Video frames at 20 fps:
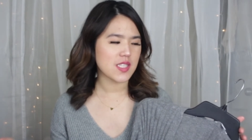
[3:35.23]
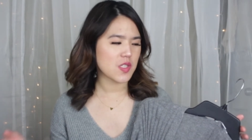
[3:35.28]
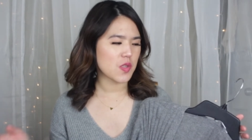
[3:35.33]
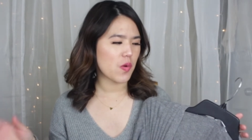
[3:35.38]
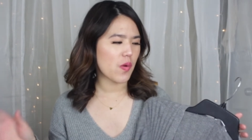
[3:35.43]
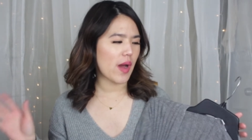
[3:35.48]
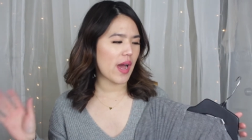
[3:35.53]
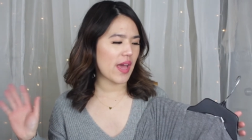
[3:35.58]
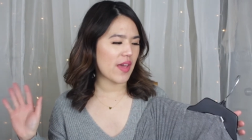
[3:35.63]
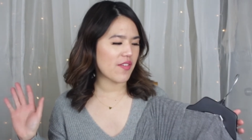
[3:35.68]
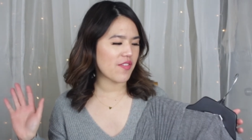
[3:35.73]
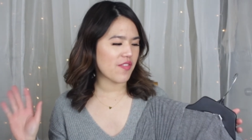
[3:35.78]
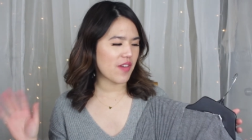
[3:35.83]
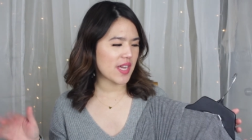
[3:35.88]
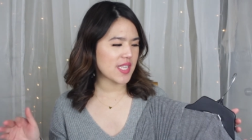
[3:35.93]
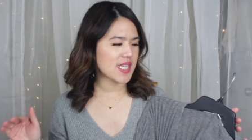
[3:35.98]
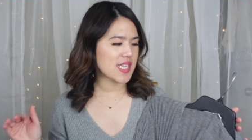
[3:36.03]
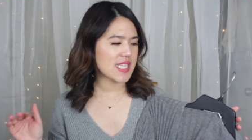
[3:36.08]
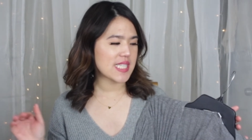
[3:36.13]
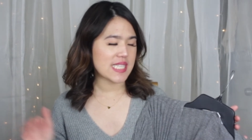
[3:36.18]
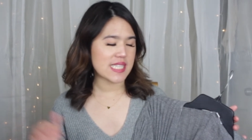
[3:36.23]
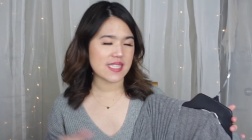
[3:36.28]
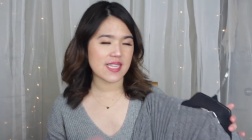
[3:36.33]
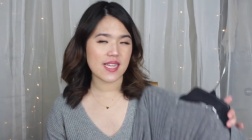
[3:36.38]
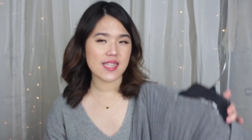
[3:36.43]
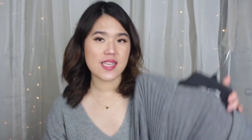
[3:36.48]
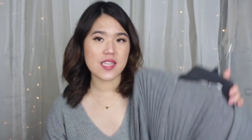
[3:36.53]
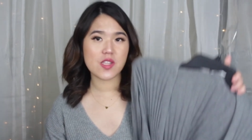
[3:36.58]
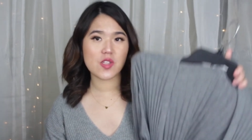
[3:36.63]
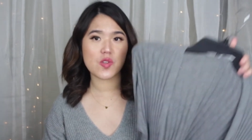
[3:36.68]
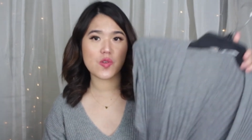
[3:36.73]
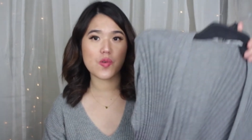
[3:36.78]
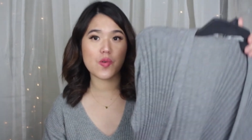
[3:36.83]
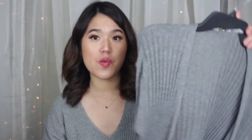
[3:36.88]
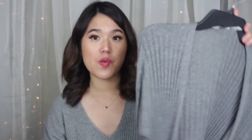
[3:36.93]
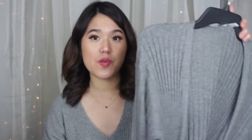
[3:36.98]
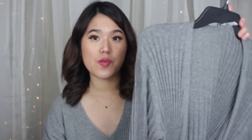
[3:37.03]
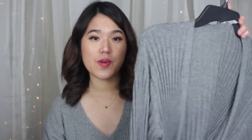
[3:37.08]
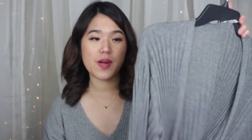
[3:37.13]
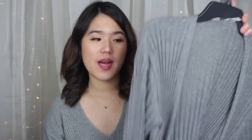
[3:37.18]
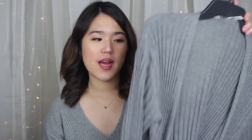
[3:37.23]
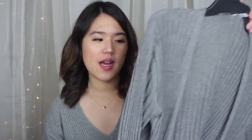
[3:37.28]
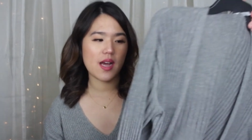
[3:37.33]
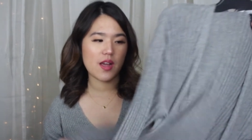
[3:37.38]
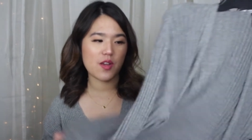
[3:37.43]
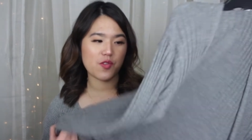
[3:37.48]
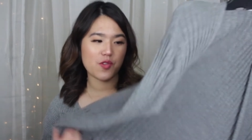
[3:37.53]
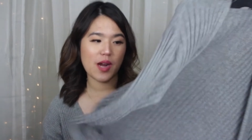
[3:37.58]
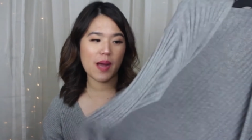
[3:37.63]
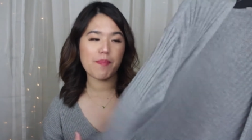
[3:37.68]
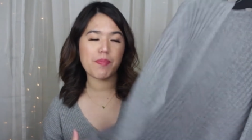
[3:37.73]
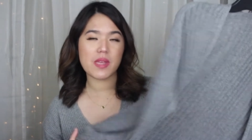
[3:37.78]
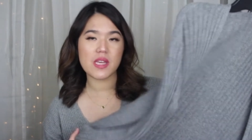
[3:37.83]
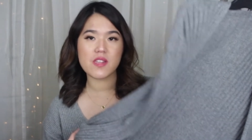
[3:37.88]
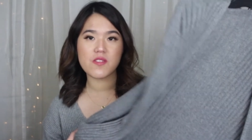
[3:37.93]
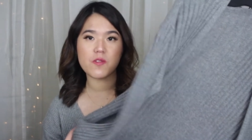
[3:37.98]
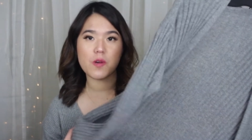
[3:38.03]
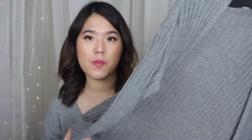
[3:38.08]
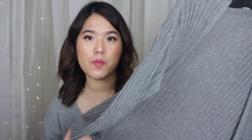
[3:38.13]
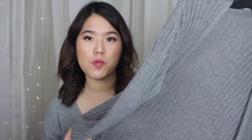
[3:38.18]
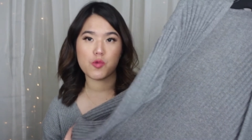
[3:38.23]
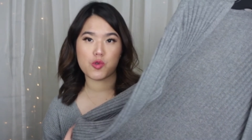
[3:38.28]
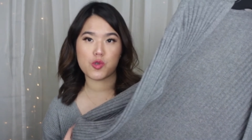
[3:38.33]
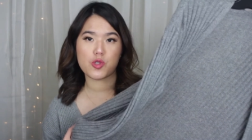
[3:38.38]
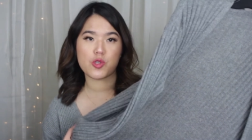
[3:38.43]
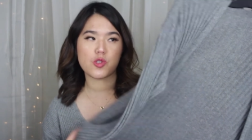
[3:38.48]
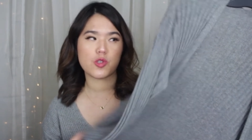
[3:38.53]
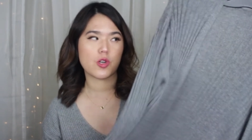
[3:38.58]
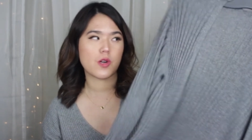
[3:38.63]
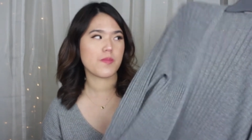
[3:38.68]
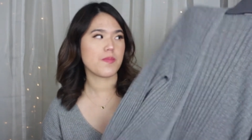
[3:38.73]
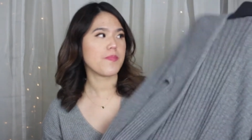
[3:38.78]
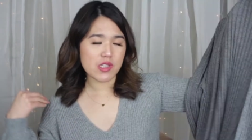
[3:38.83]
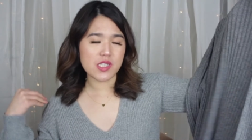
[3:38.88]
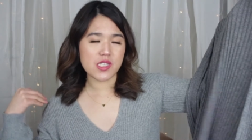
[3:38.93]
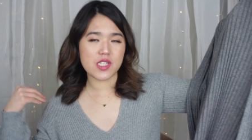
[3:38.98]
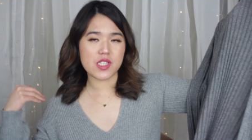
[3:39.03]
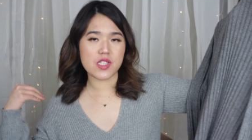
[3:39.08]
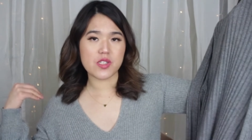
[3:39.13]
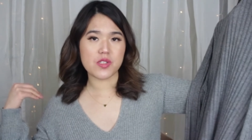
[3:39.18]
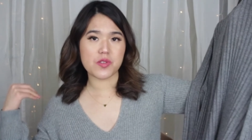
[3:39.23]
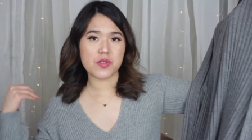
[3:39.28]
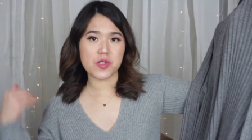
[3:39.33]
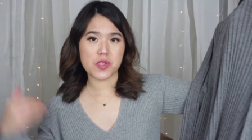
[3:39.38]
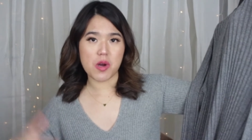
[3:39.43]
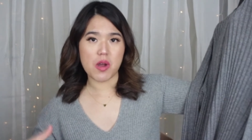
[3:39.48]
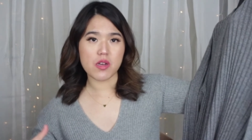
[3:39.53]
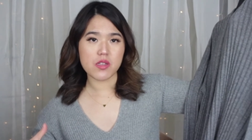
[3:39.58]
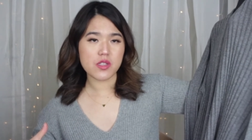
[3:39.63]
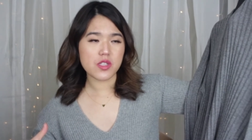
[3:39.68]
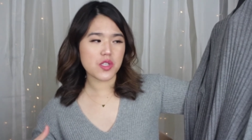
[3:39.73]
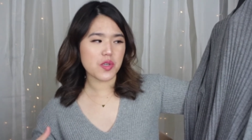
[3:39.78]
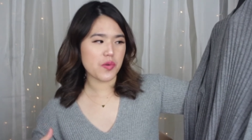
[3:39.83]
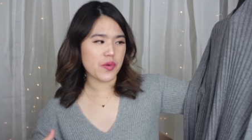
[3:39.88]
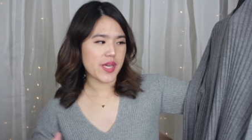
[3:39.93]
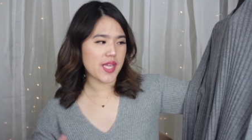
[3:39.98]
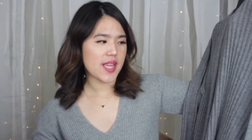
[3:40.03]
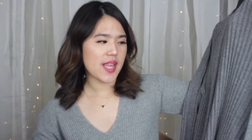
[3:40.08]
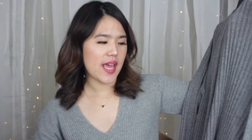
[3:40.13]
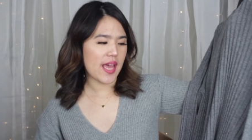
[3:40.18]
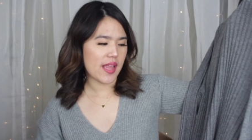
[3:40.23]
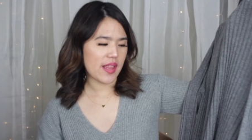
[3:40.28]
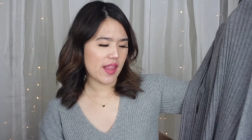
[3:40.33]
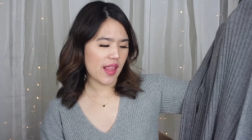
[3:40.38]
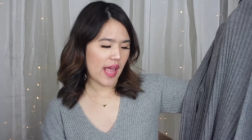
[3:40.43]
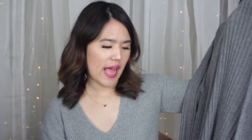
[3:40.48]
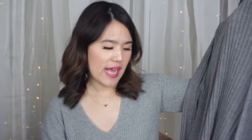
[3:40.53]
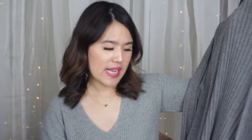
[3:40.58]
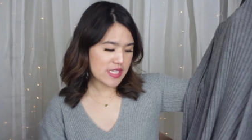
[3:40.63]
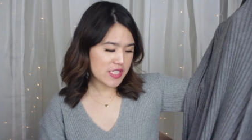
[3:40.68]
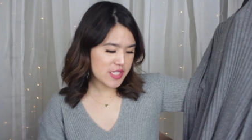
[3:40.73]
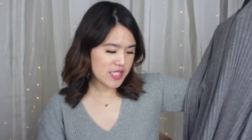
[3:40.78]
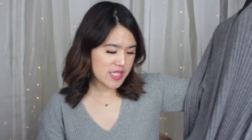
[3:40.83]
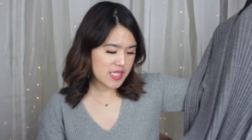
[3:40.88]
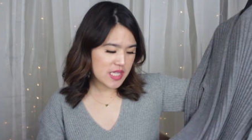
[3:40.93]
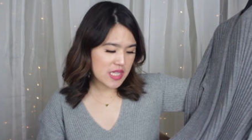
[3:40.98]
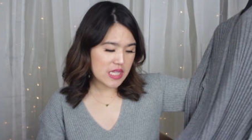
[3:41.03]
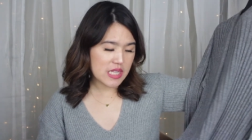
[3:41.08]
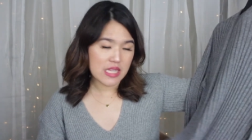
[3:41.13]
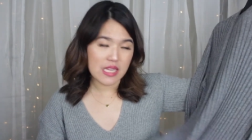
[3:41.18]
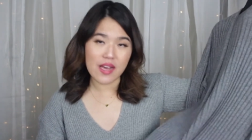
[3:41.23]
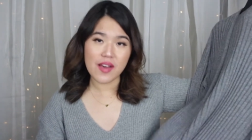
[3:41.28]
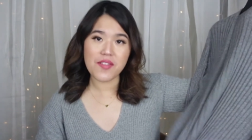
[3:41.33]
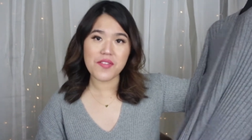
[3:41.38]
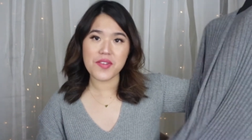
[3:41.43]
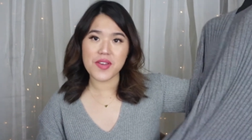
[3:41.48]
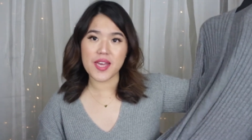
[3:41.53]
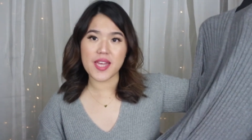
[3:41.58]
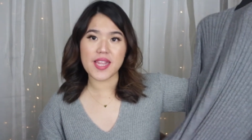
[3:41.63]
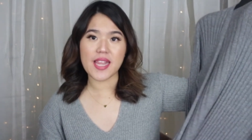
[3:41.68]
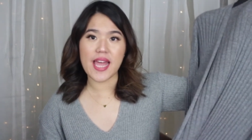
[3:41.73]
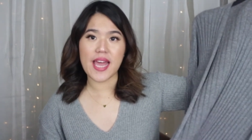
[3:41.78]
So I finally decided to gr uh, grab this from Nordstrom. Was just drawn to it, and I just love it.